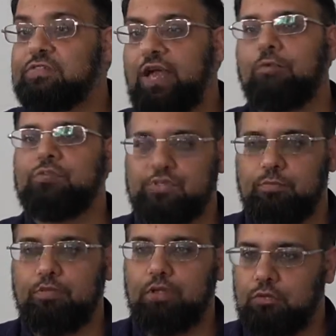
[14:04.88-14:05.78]
Dawah to
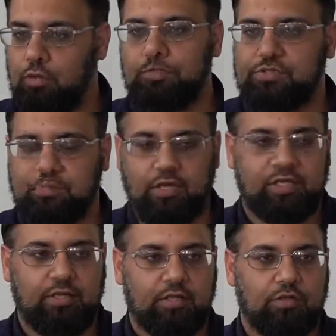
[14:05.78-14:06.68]
someone, a non-Muslim guy
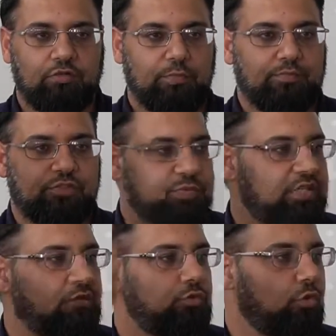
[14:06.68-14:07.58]
from
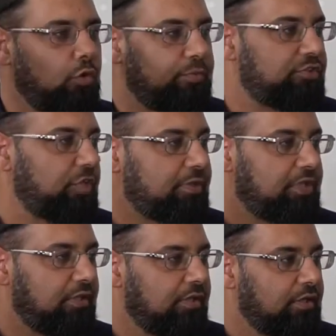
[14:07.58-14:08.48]
Sweden or Europe or
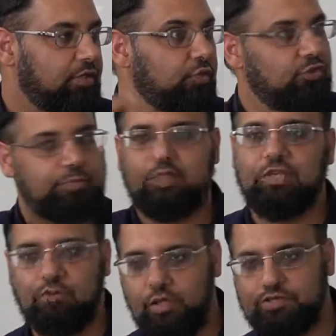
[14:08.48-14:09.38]
Germany. He used to be a
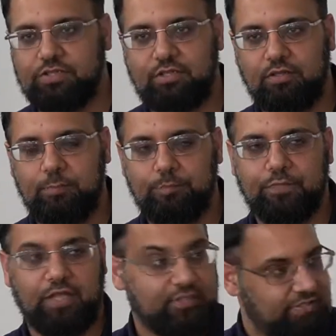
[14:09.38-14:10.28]
neo-Nazi,
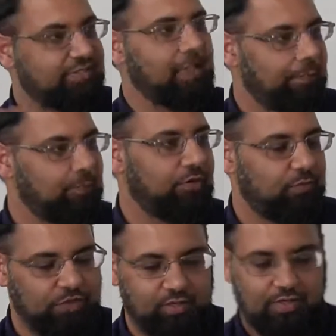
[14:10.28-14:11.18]
and these things happen, by the
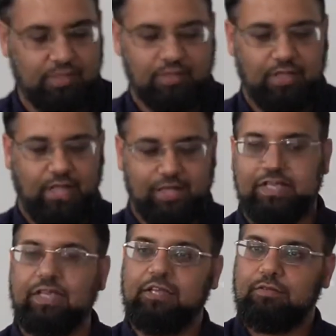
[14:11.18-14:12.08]
way. And
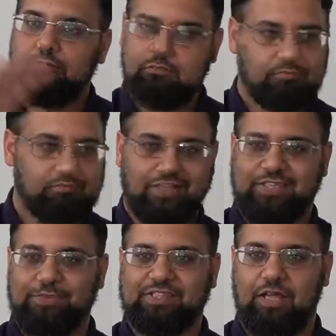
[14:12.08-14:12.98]
he
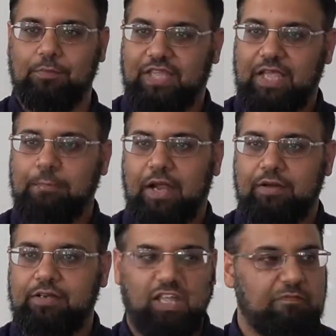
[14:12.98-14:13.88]
accepts Islam. They get
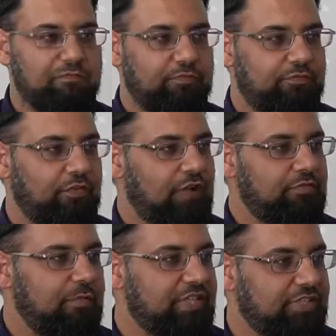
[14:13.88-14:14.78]
married. They have 5
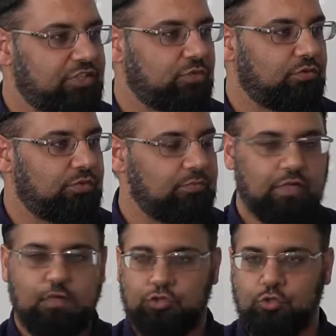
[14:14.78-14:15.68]
amazing children.
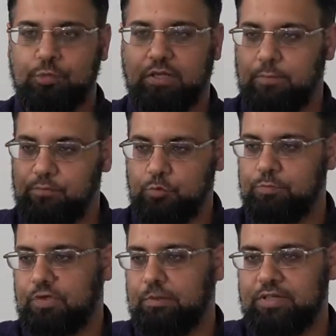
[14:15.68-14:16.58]
2
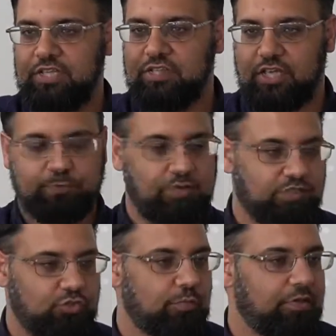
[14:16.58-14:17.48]
become hadith experts.
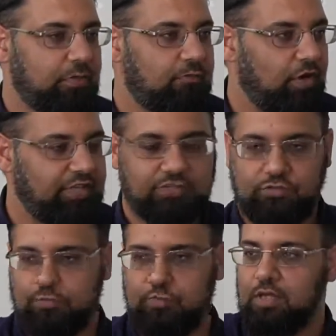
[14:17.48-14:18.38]
2 become writers.
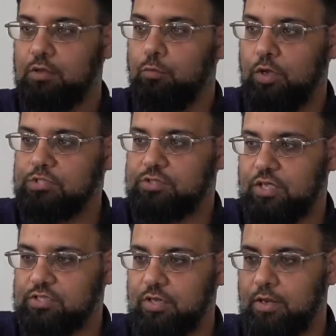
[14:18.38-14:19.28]
1
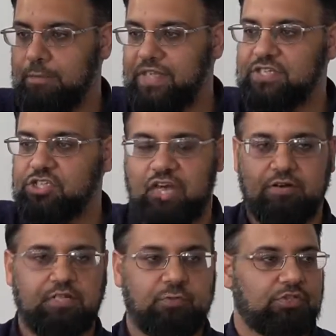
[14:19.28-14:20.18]
starts an amazing
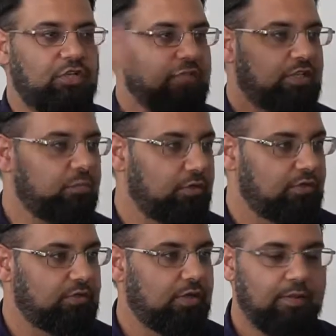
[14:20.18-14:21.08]
charity which goes around the
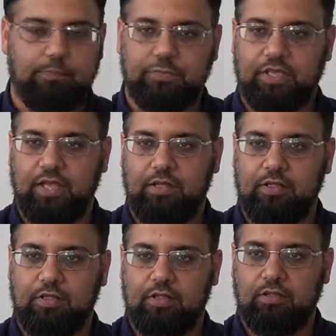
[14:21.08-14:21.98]
world. Yeah,
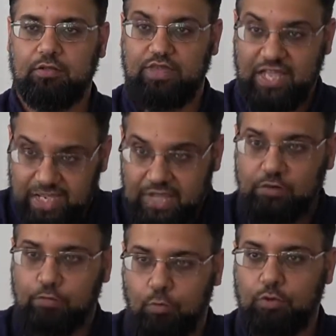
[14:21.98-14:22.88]
they get the
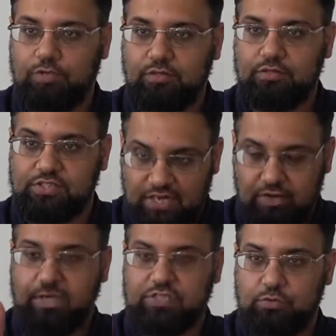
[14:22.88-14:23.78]
reward. Sarah
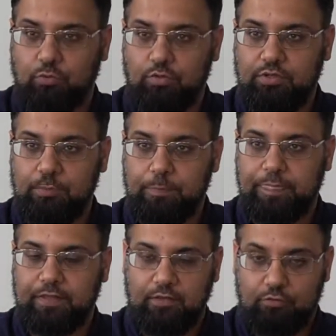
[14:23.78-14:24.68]
gets the reward.
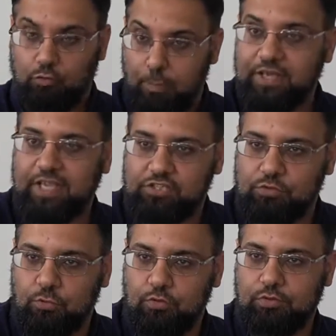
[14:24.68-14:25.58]
Robin gets the
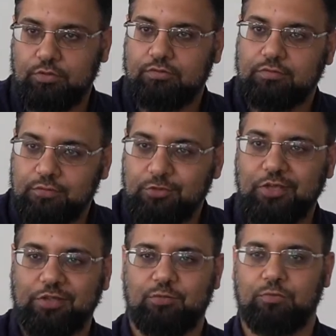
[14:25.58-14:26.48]
reward. You
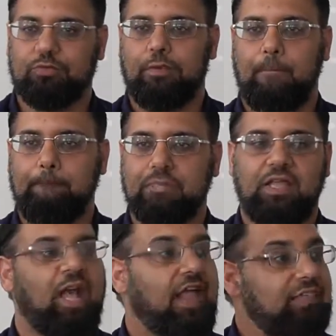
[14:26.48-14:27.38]
get the reward.
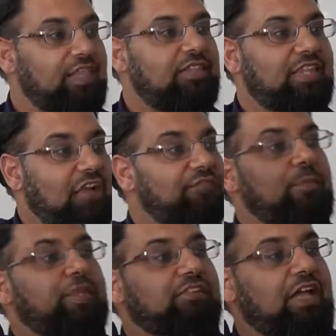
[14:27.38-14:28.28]
And then that
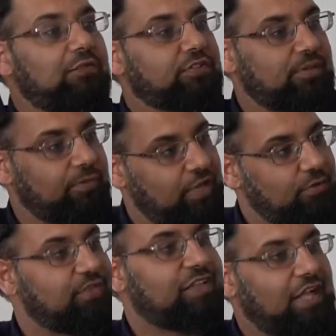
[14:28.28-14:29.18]
family gives Dawah to someone else,
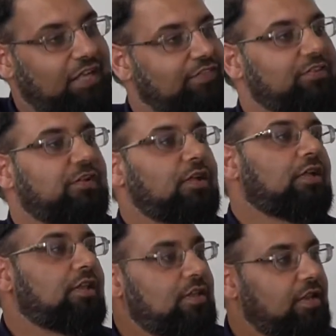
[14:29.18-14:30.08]
and that gives it.
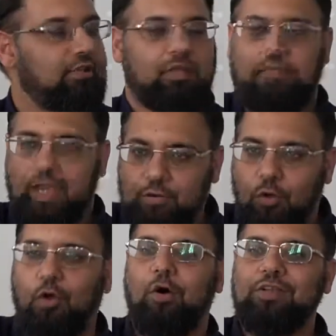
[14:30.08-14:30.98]
And
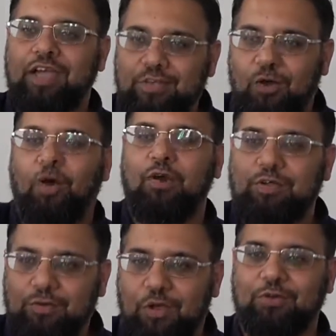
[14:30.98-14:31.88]
on and on
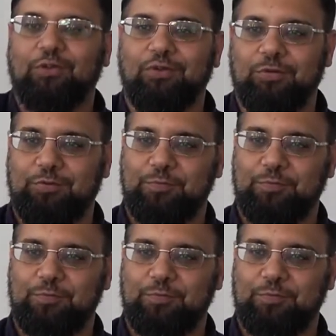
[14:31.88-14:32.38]
and on and on.